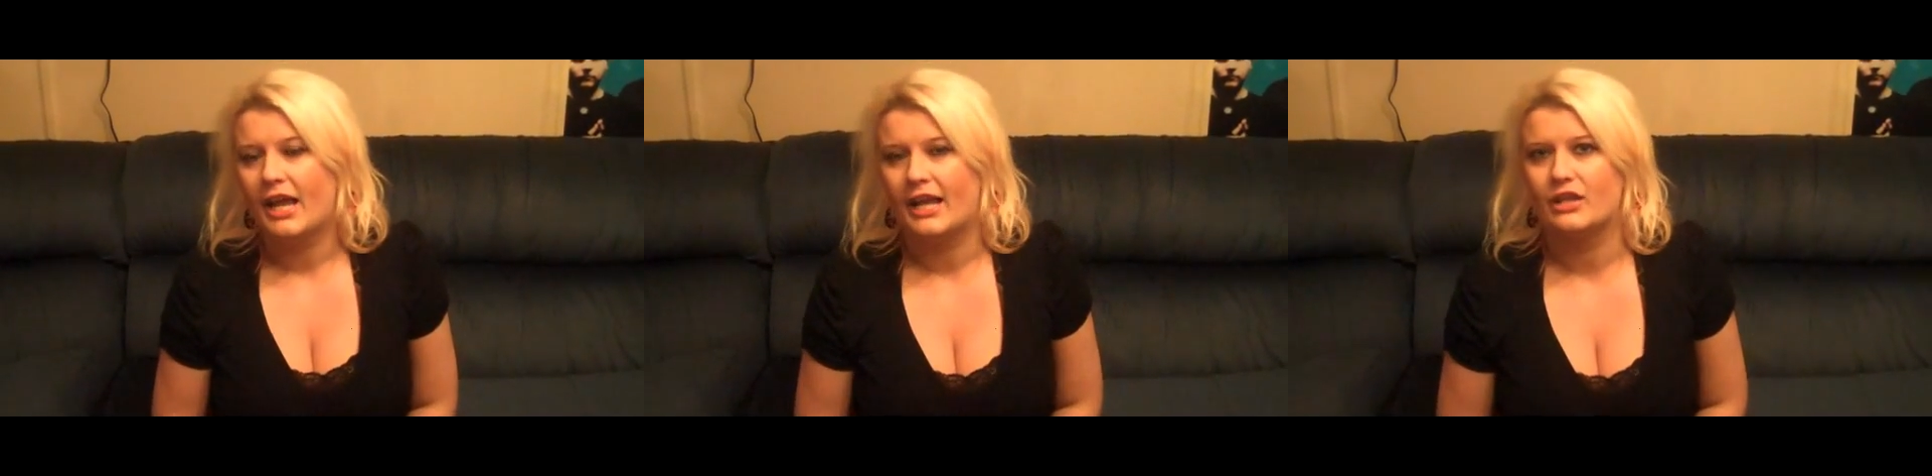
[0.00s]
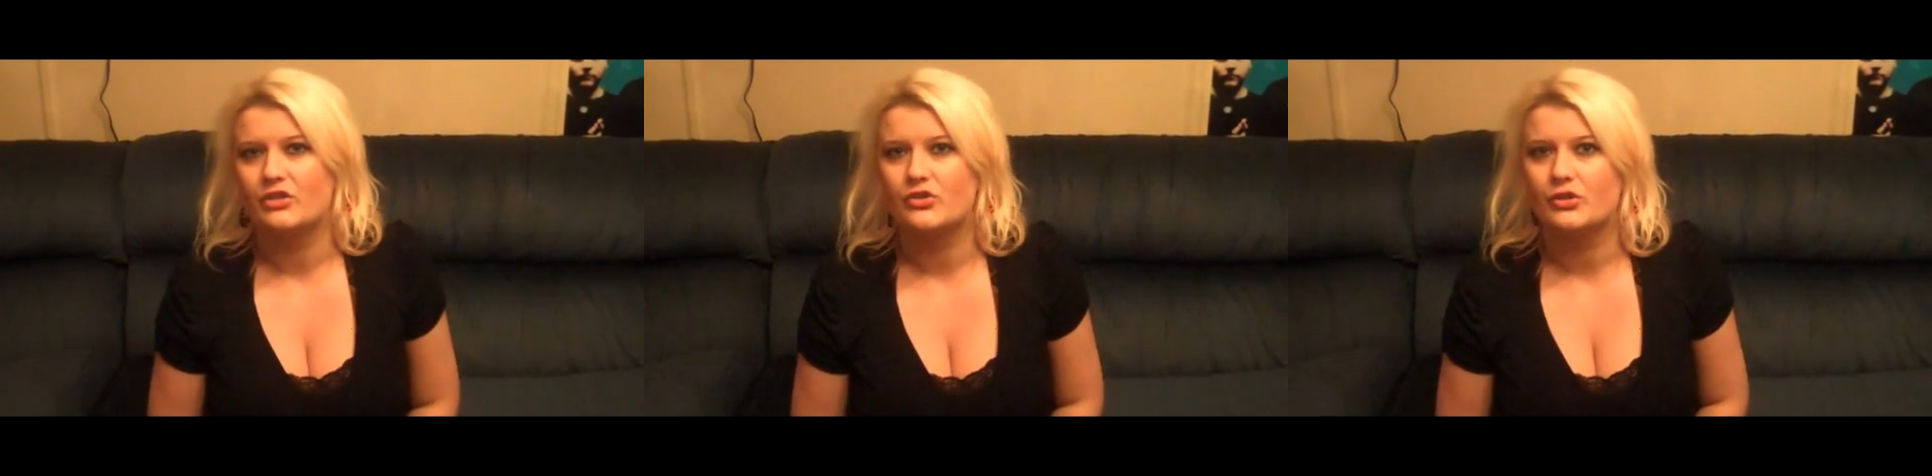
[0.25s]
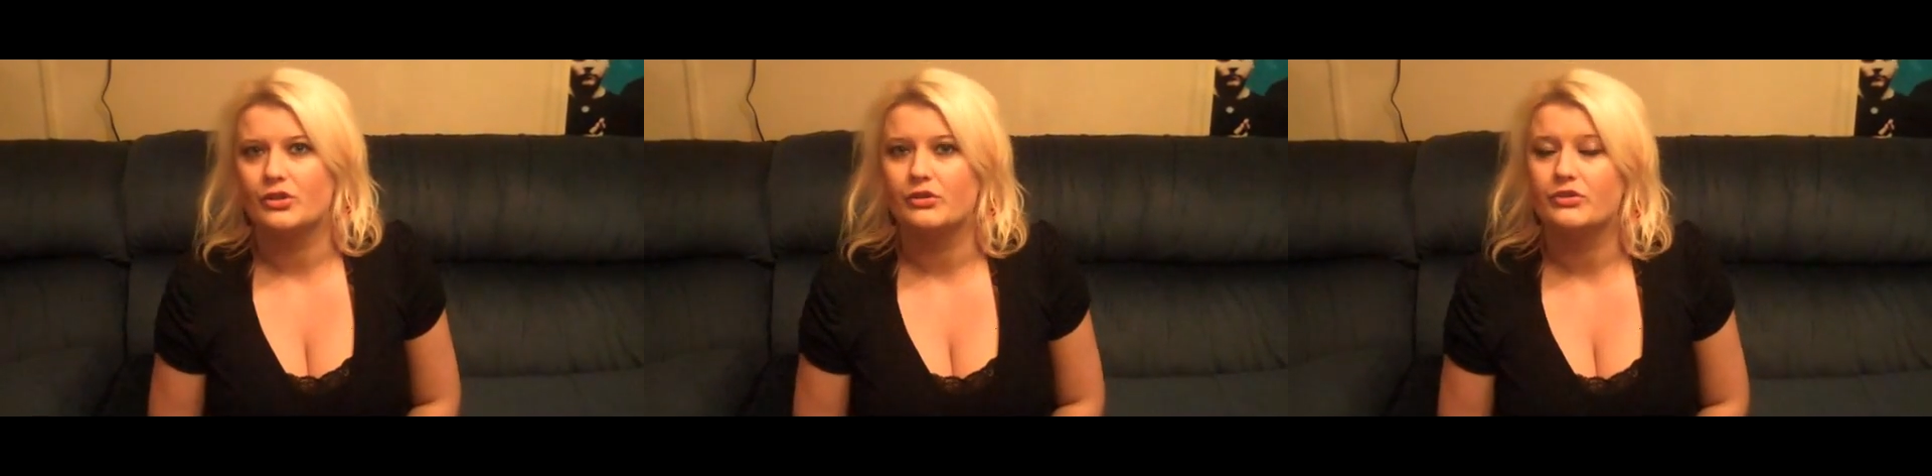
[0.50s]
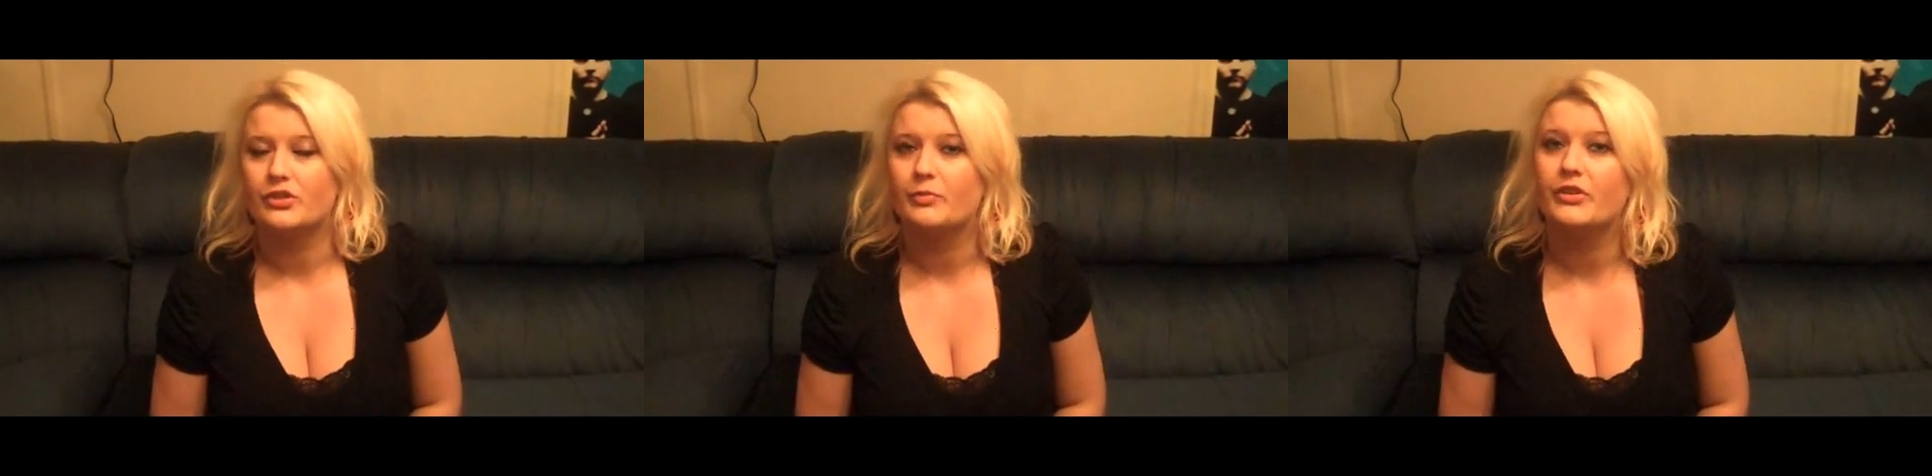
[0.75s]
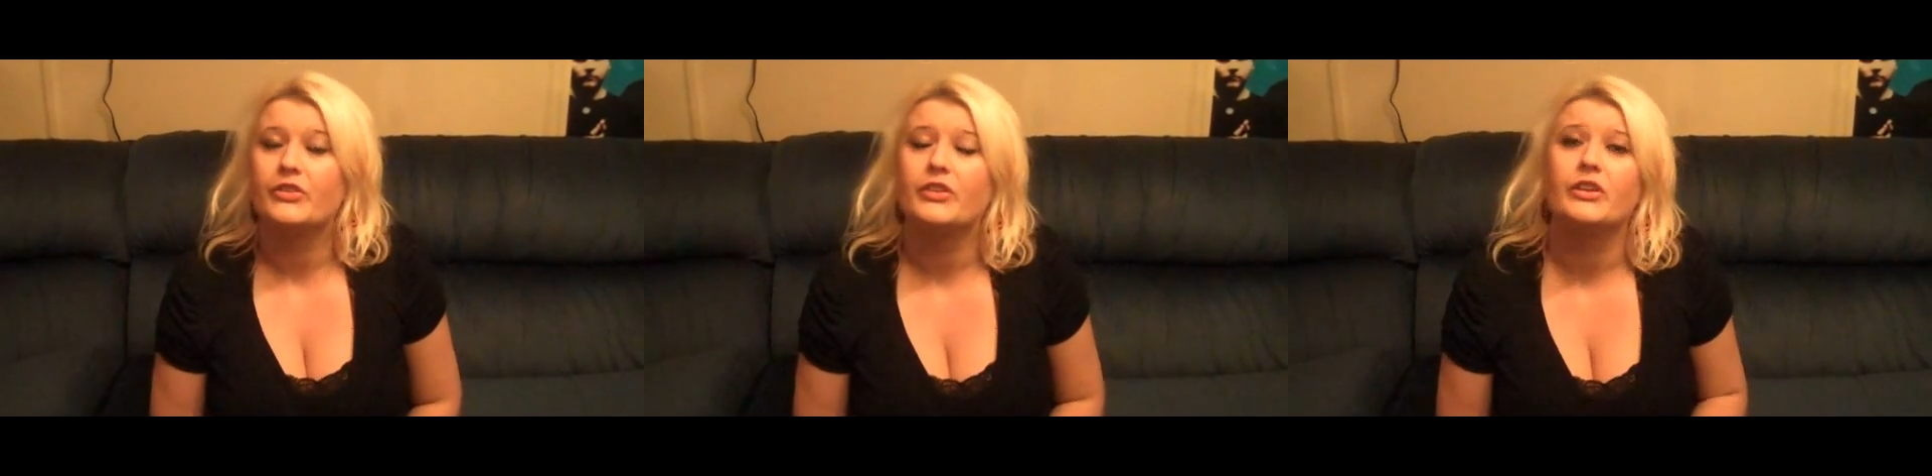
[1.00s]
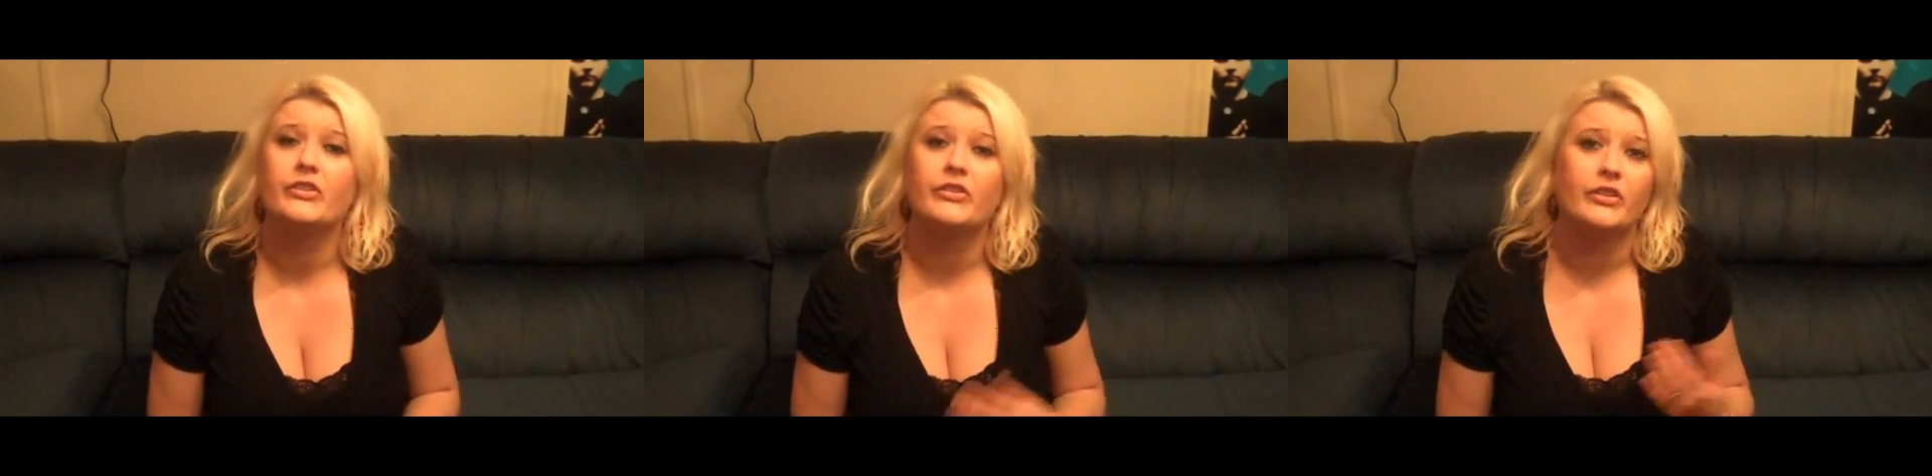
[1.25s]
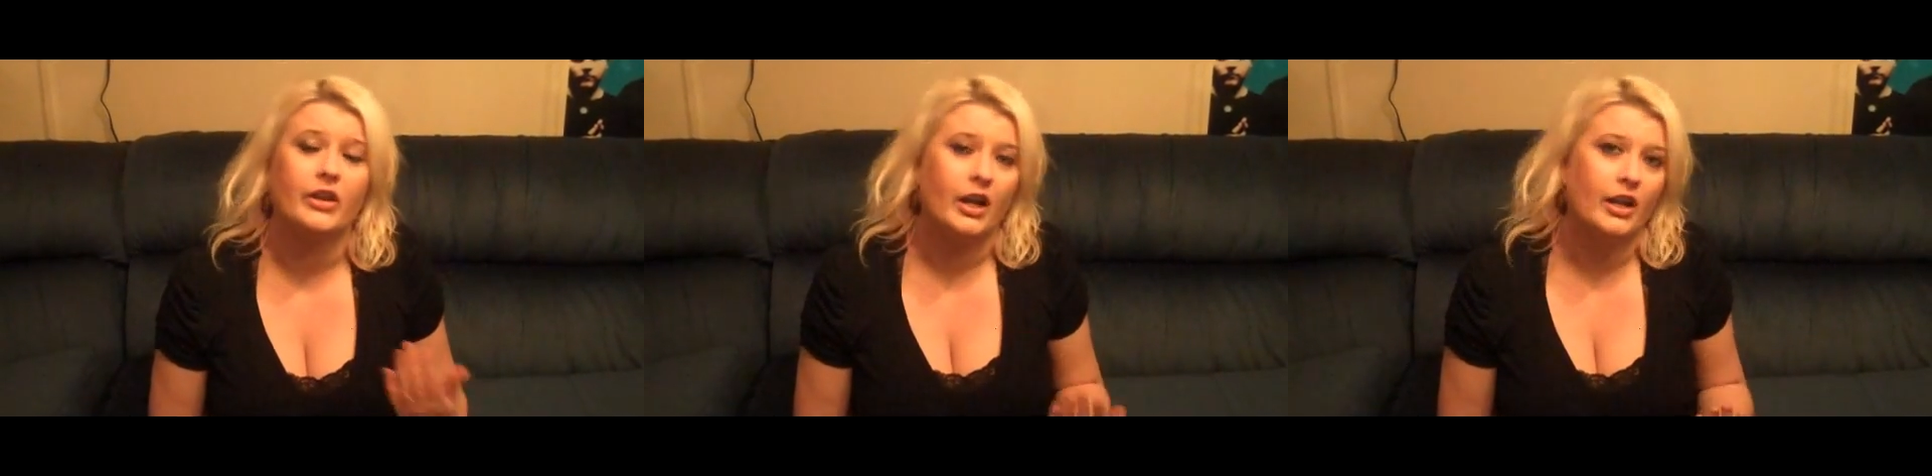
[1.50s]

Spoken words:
and show you some of the things that